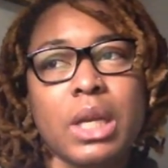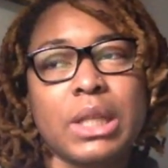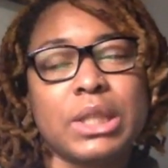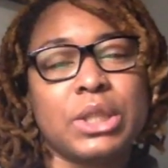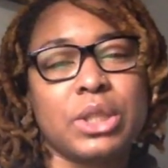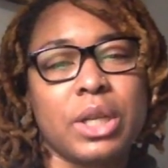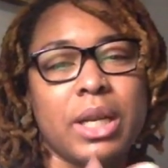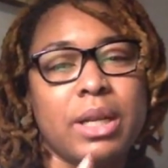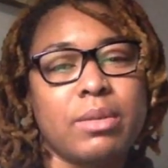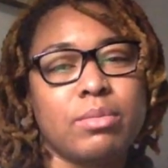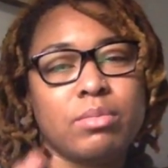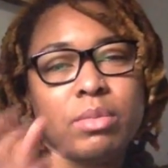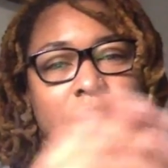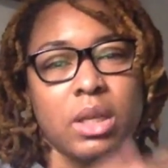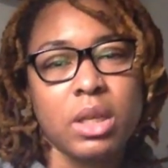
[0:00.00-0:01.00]
I started
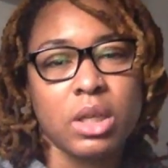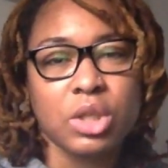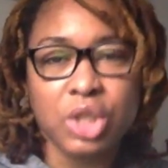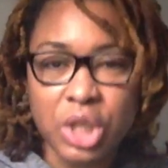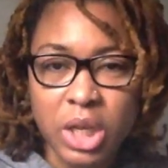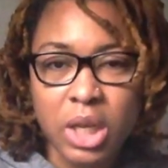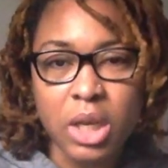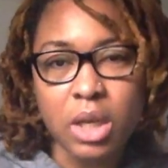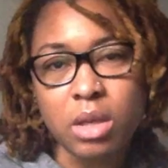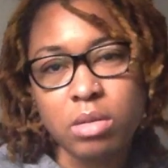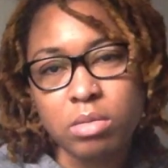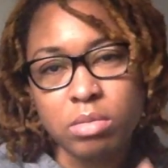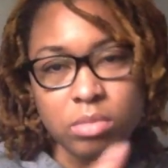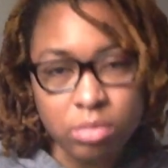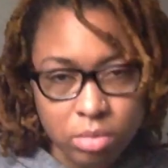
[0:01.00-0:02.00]
eating
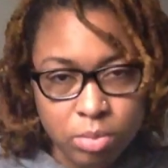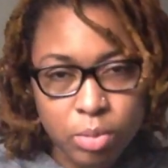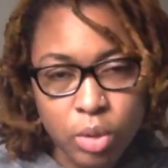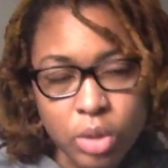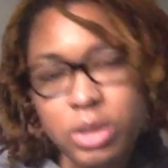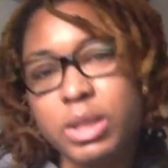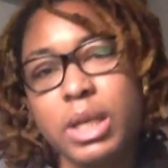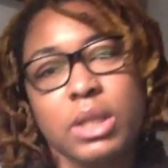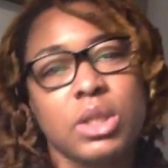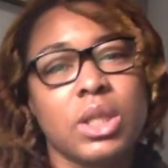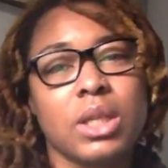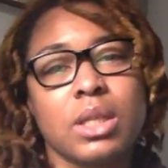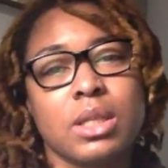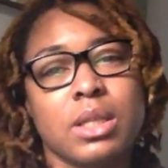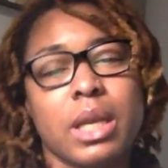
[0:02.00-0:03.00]
chicken, boiled head
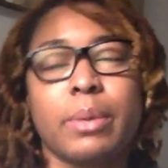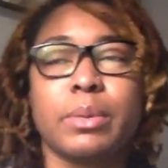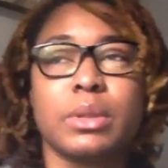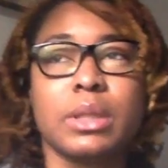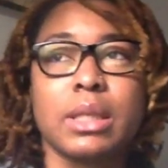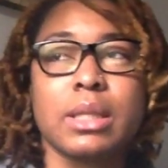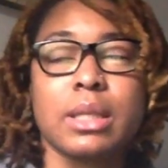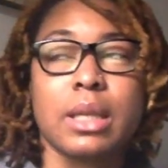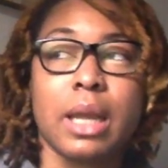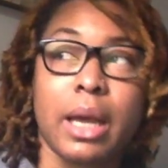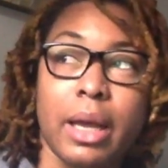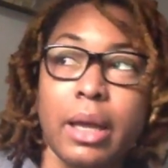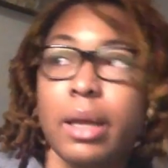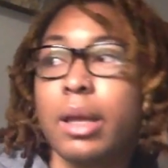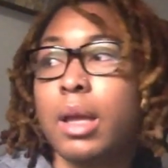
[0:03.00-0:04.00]
chicken sandwiches, and
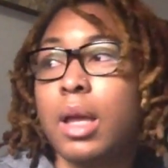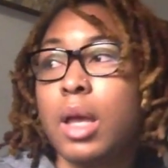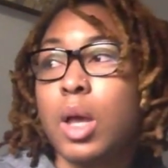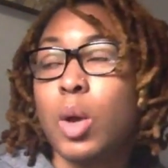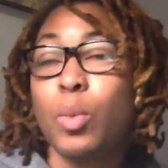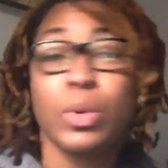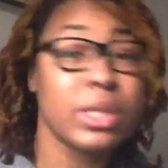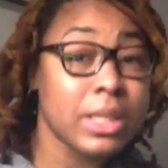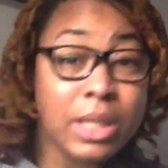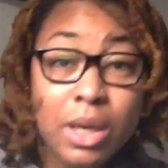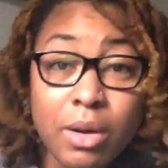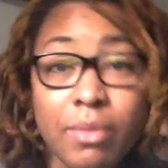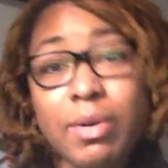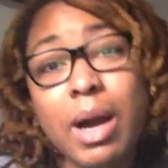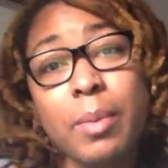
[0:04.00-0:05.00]
I was
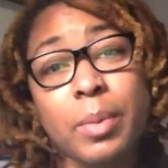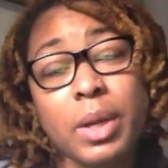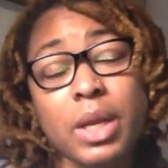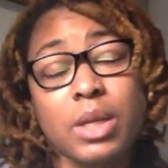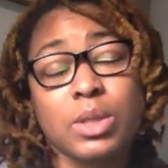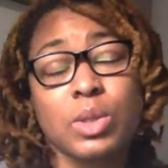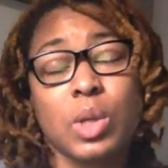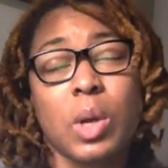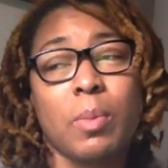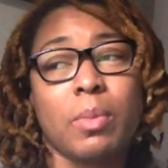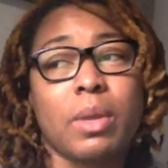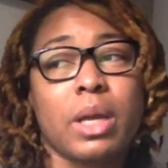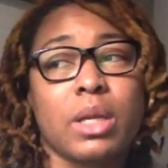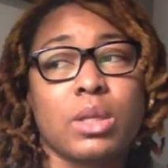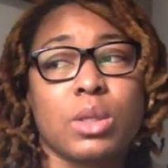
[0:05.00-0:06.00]
still vomiting. So I'm
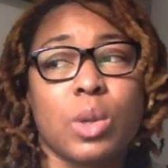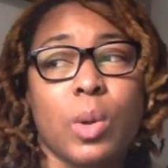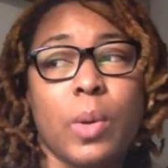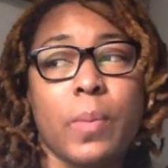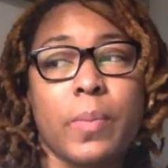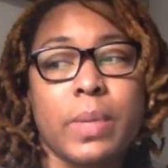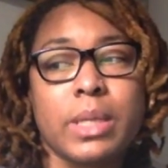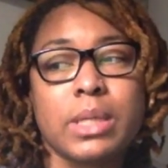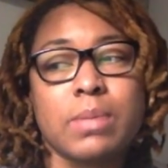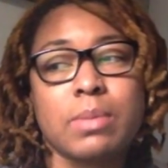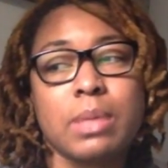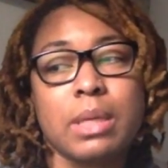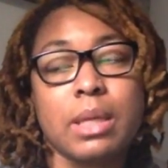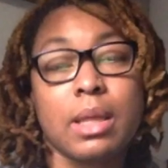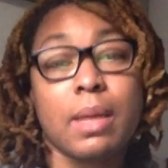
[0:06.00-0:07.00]
like, so it must
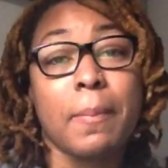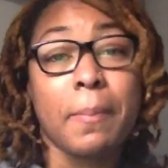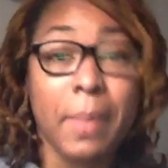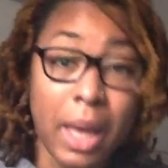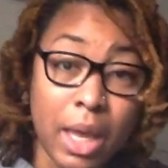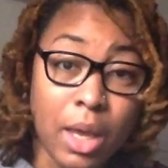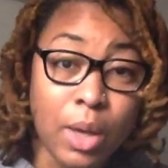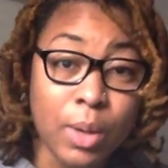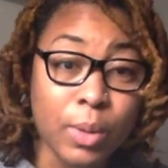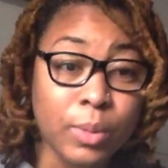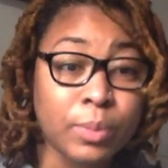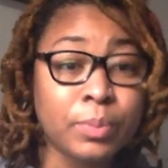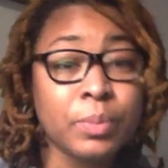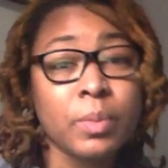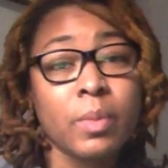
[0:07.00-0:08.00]
be the
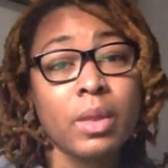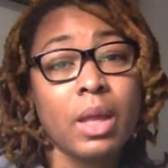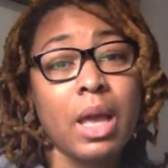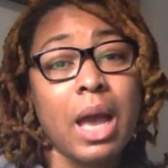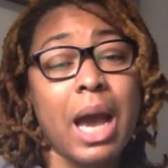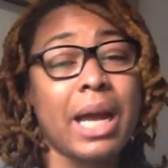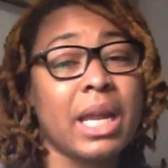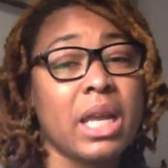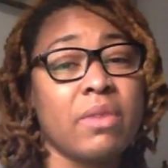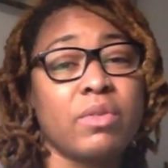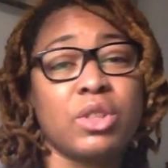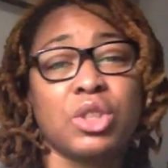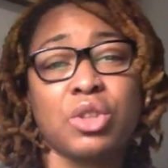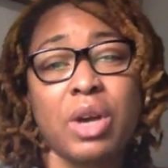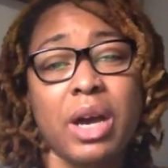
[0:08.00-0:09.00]
mayo. I didn't
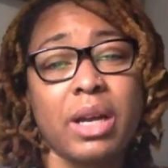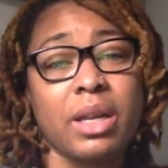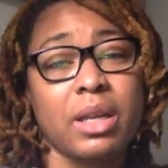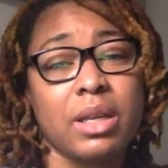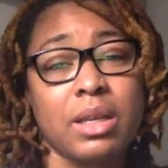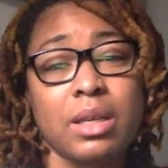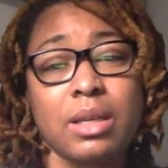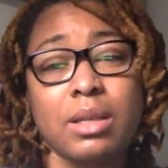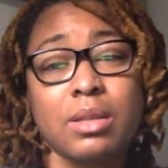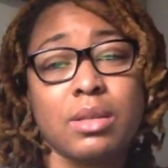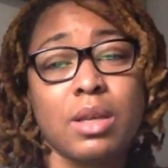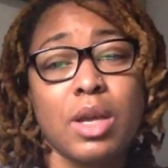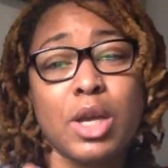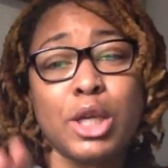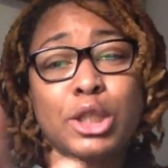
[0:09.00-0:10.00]
even try to eat
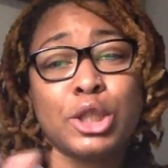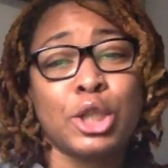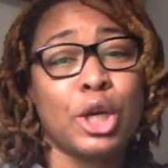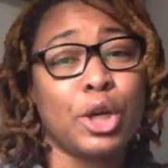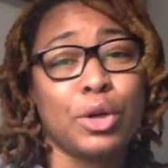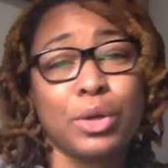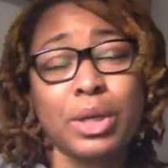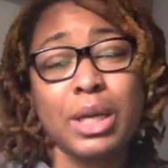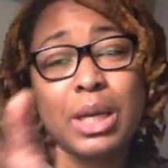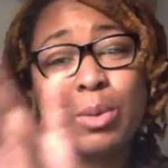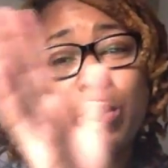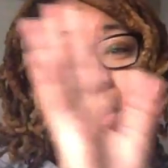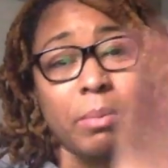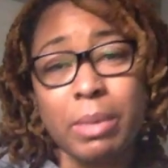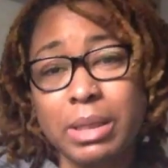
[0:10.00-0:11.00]

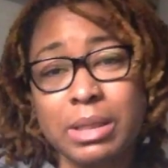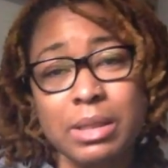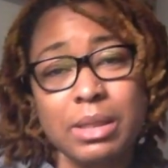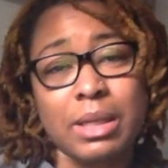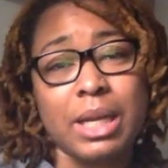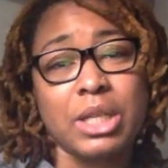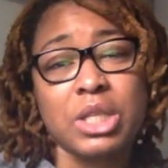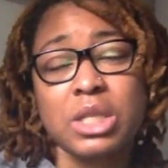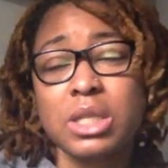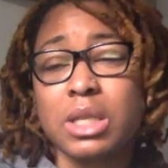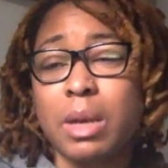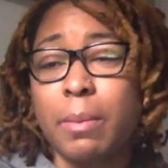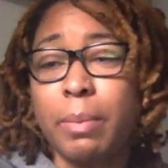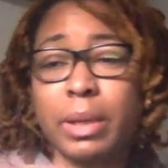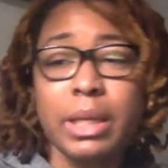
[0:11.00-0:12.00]
turkey with mustard. I just
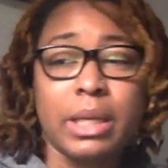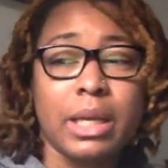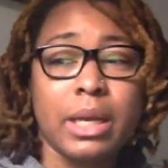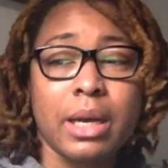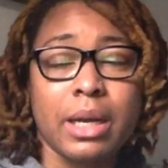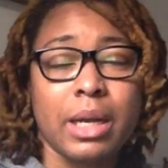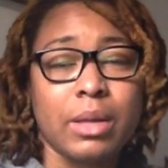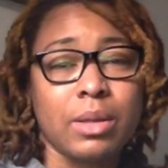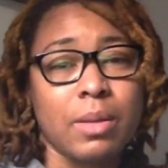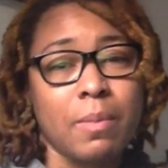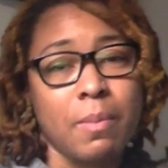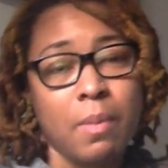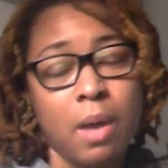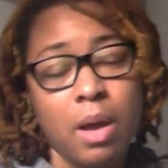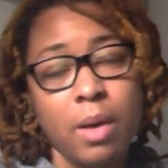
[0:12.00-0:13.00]
completely cut out
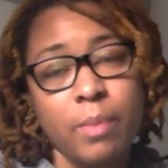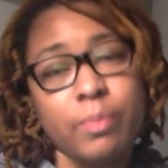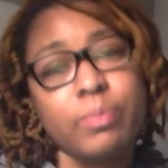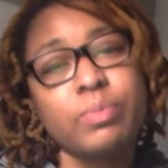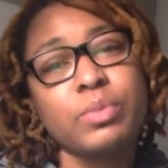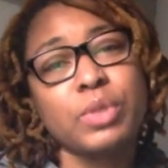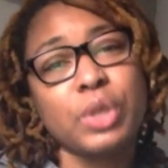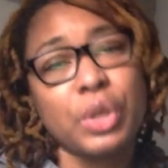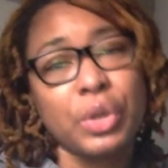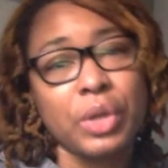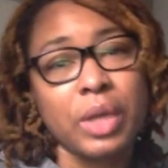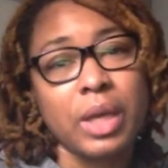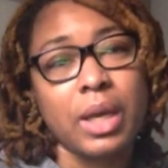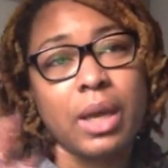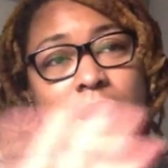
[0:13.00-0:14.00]
the
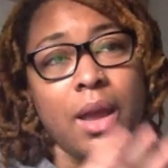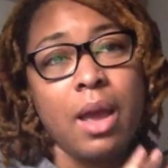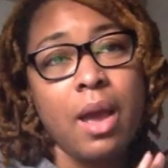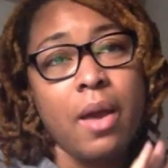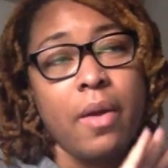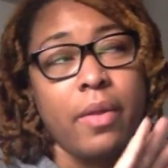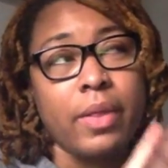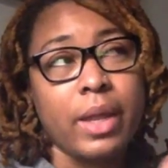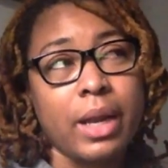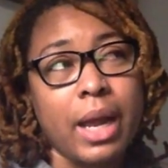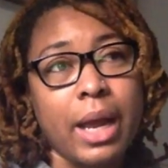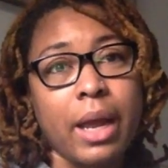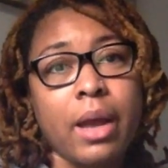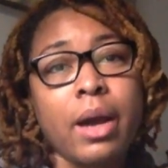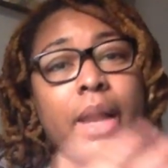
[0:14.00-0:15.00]
turkey. Then
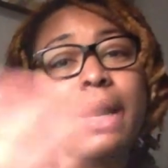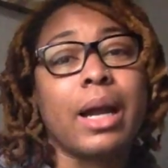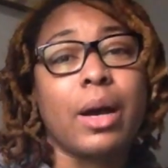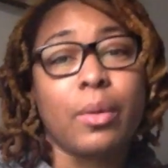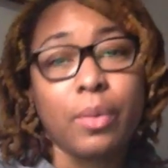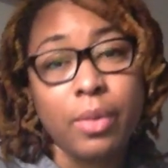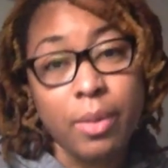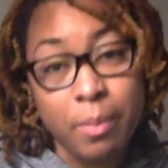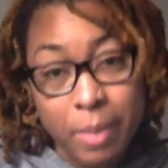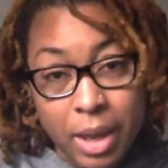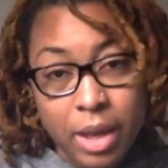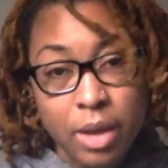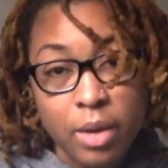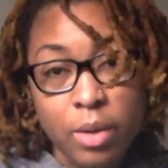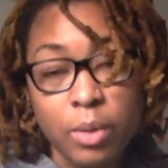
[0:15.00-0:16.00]
I cut out the
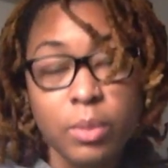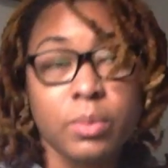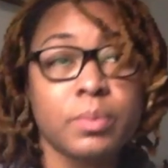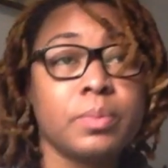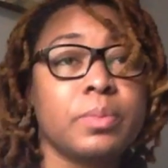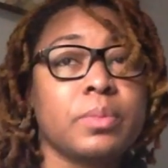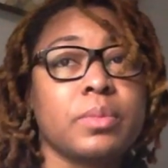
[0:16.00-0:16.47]
mayo.